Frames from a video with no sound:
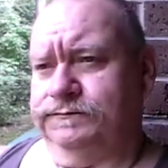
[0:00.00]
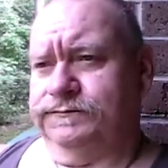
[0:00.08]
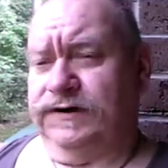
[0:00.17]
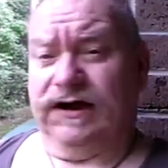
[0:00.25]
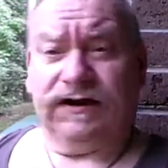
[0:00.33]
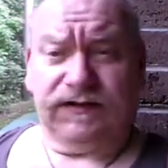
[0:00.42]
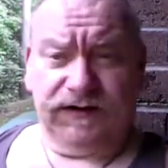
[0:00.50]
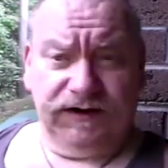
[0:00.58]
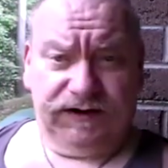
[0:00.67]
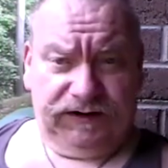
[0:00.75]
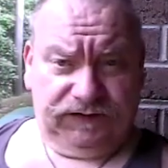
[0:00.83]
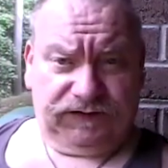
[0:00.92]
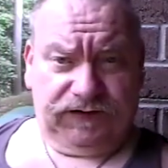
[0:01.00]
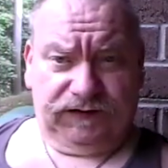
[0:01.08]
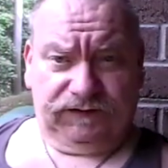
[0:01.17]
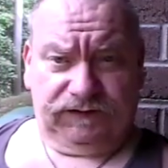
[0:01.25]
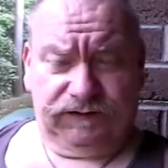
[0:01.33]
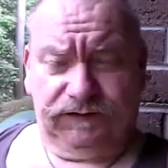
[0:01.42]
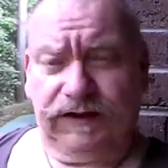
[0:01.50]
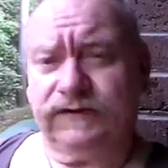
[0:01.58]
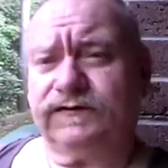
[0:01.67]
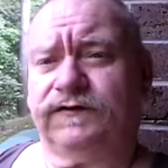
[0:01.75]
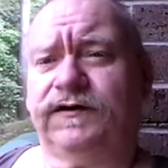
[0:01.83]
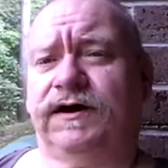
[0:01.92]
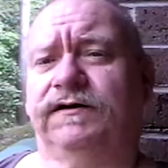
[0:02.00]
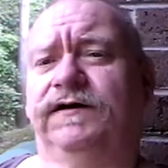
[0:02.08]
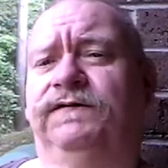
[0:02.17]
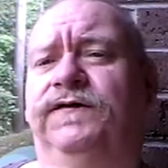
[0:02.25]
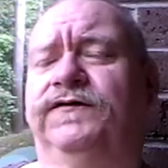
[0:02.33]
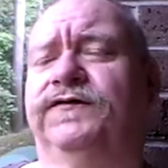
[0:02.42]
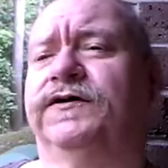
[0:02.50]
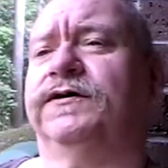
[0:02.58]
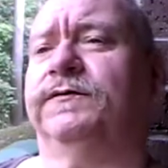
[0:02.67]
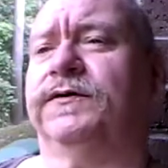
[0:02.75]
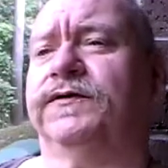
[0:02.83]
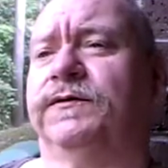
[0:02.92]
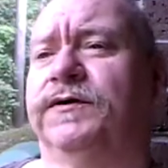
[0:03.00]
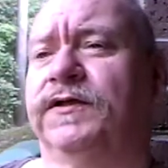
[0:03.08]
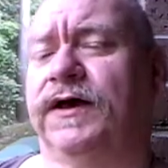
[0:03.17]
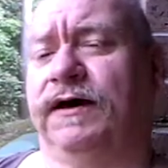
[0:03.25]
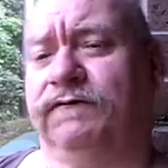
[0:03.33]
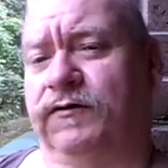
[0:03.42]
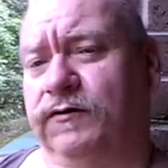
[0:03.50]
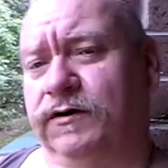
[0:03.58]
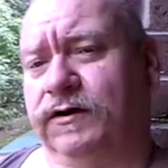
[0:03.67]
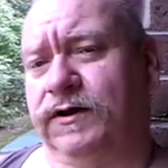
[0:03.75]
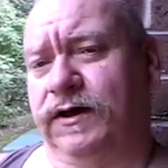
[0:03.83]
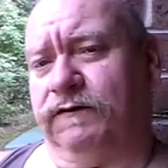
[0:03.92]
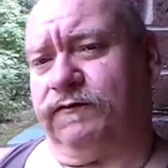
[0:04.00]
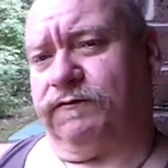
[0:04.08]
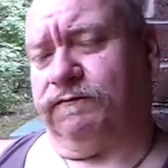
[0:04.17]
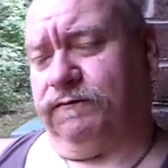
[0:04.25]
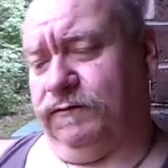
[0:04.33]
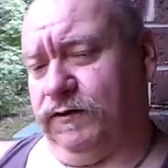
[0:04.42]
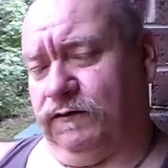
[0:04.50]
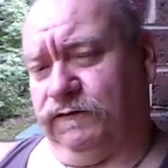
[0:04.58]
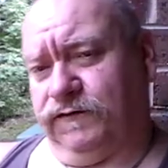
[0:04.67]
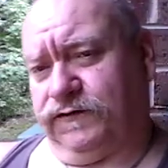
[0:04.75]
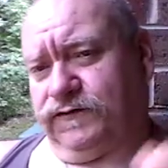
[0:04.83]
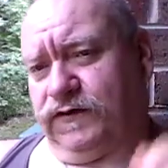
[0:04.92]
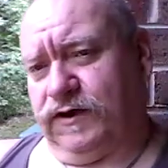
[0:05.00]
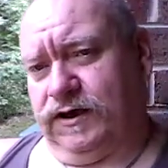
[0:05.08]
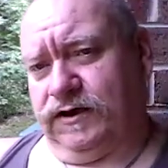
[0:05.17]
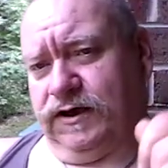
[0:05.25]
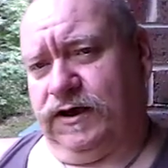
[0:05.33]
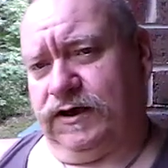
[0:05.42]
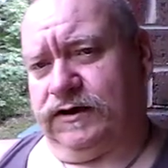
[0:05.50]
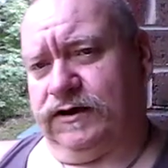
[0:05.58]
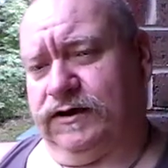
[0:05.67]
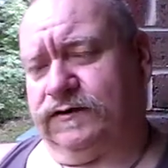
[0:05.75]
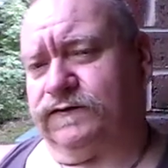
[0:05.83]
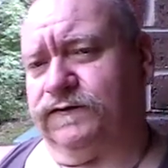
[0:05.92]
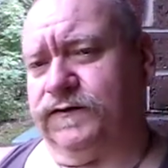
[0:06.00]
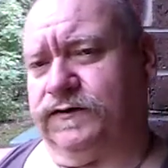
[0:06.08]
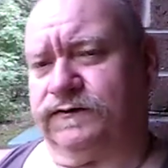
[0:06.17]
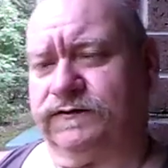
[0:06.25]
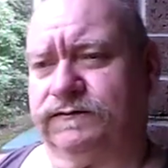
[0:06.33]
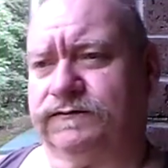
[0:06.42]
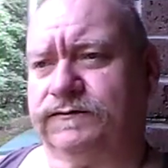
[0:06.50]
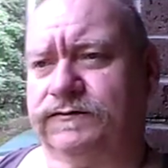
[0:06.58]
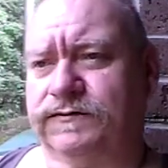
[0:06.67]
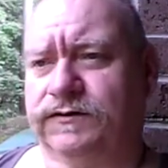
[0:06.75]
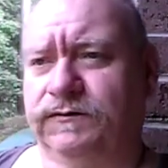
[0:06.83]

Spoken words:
you got to think of these things. Not just carry a fishing kit with you. Well, I have a hook and I have, you know, fishing line. Hey, I can catch a fish. In the